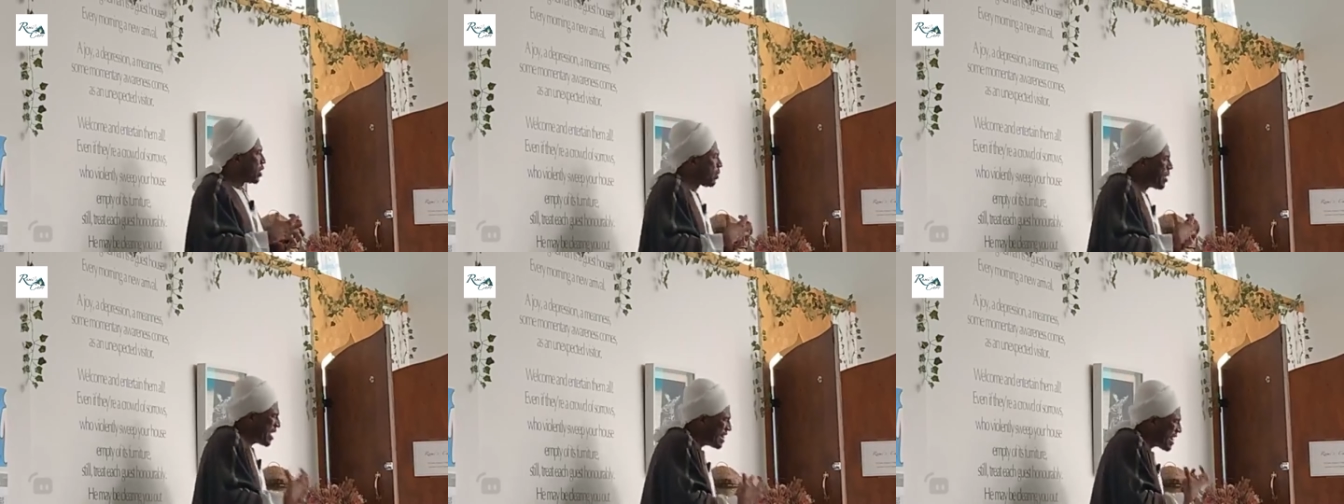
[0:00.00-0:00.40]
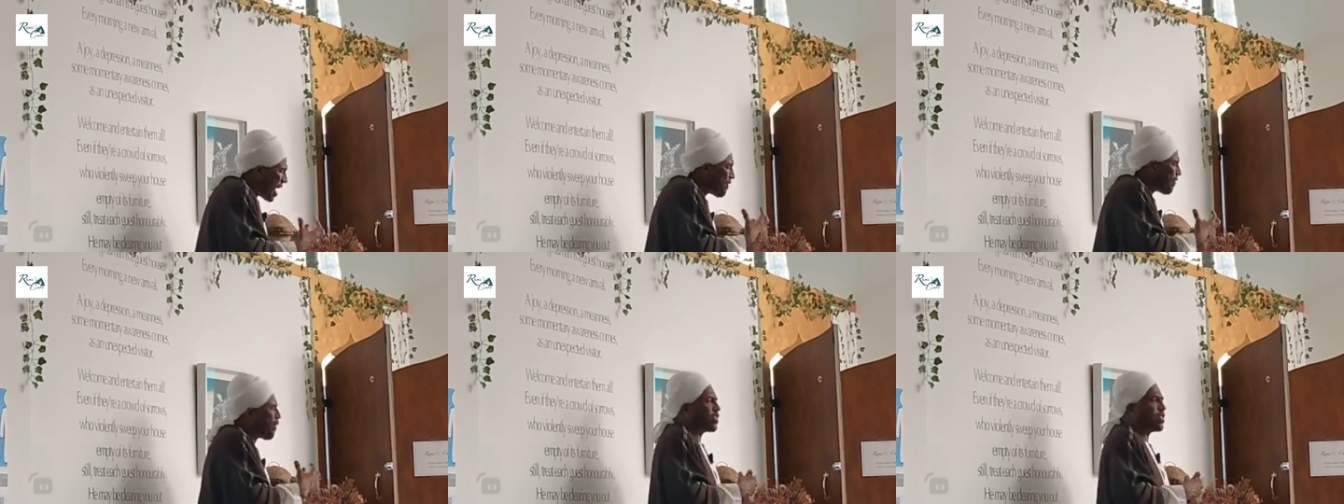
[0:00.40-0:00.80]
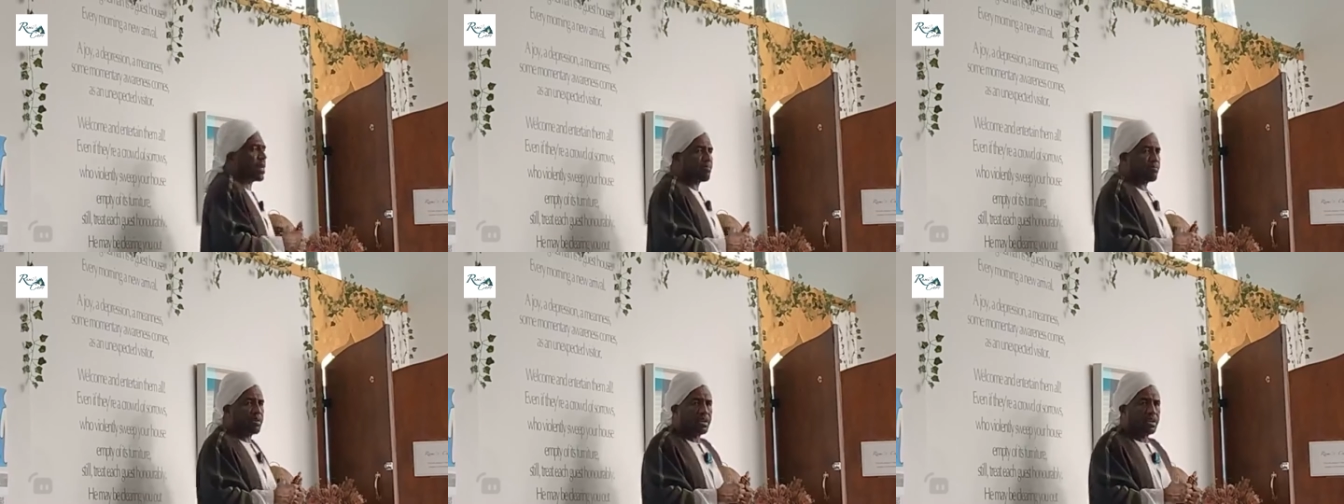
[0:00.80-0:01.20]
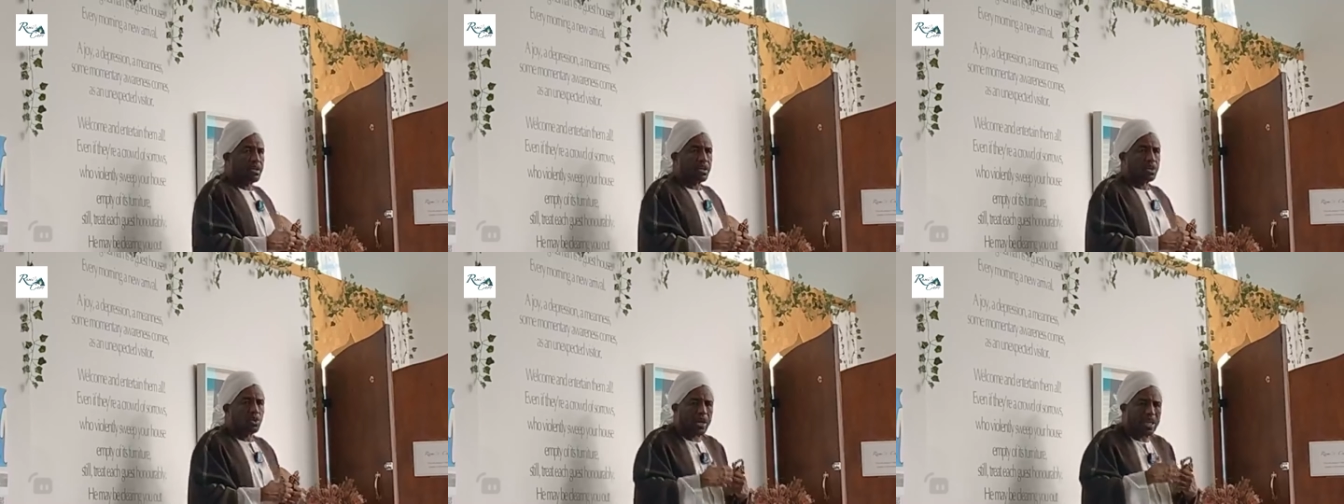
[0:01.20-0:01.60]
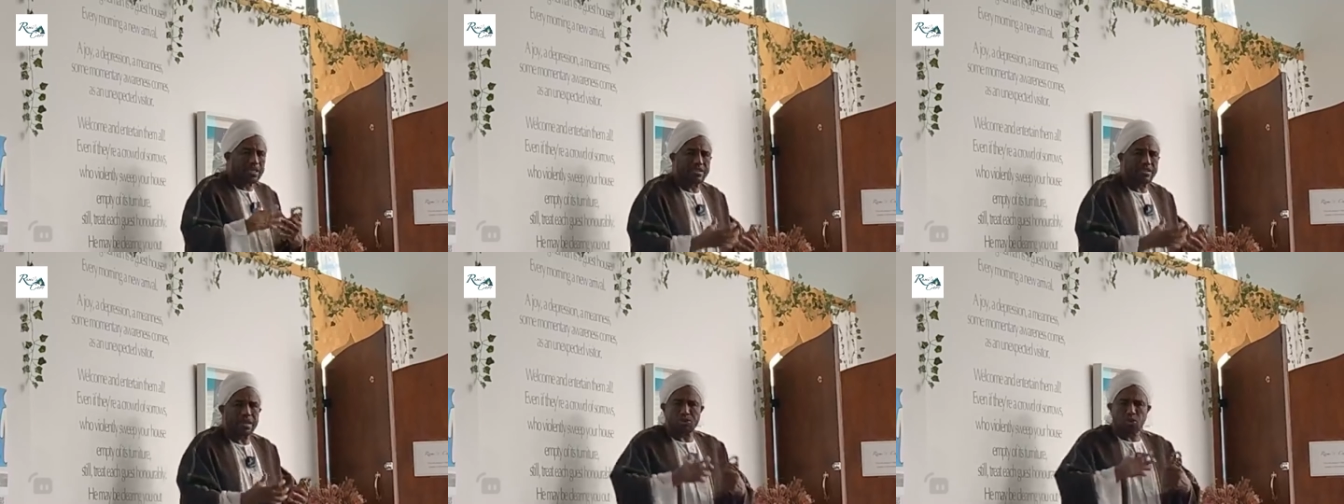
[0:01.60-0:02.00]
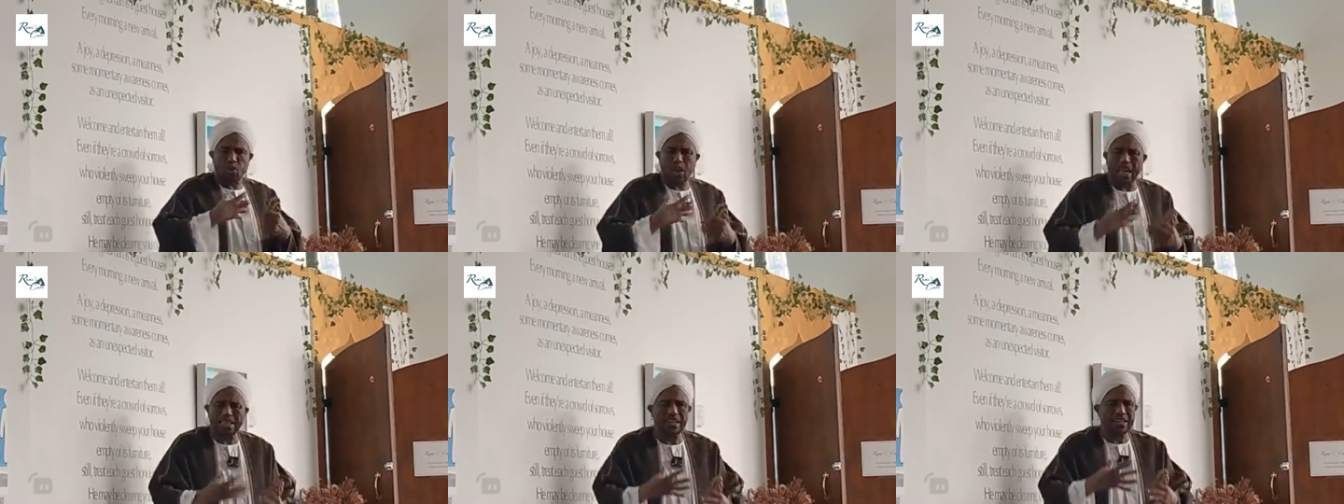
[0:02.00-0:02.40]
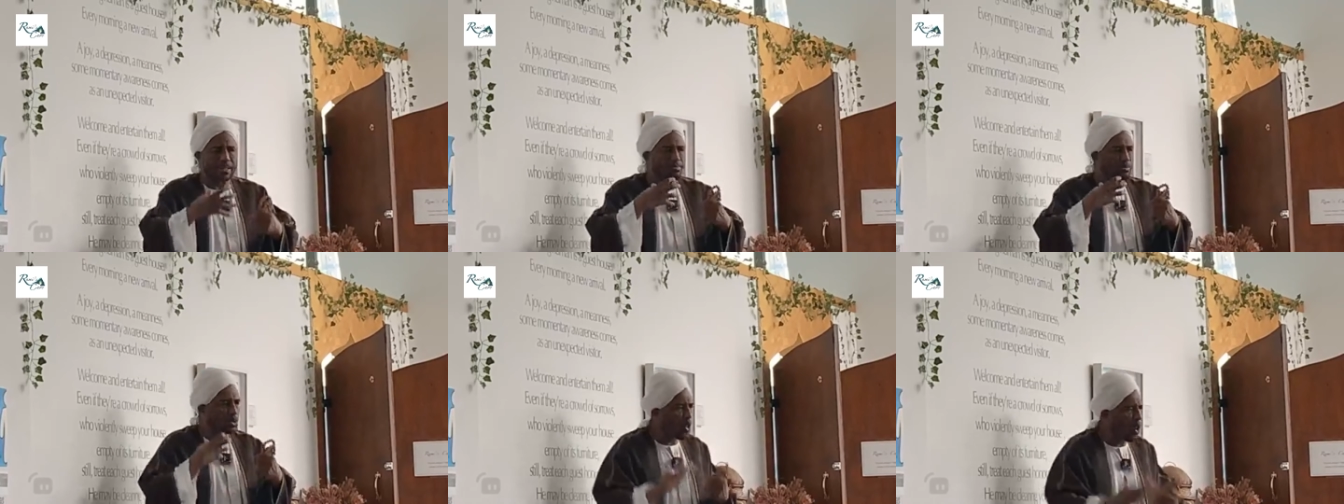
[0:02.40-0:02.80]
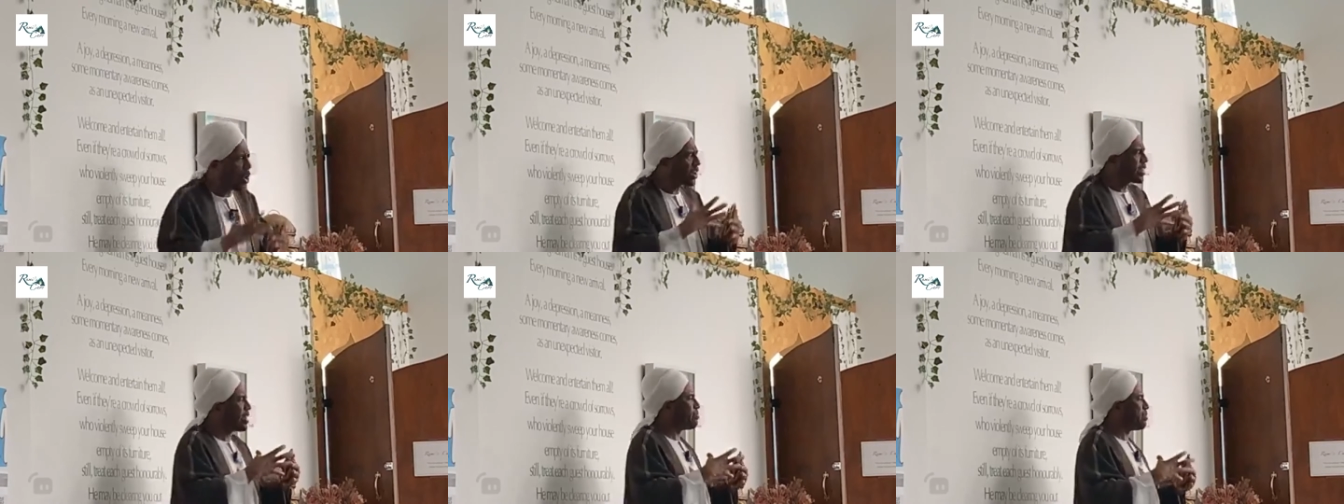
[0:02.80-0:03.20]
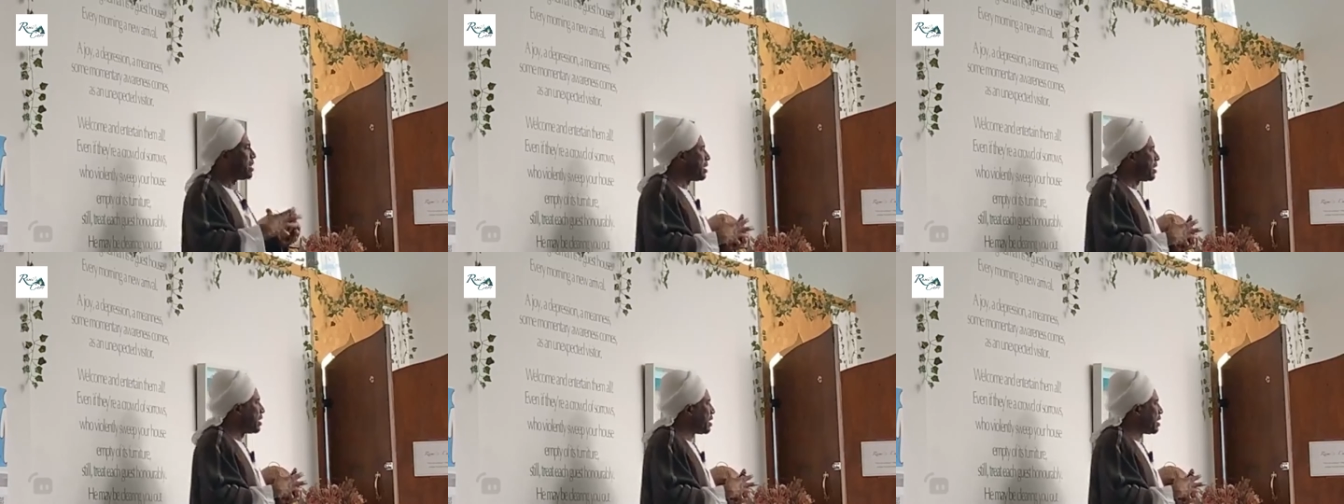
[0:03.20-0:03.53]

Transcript: to be there for them, to kiss them, to cuddle them, to hold them,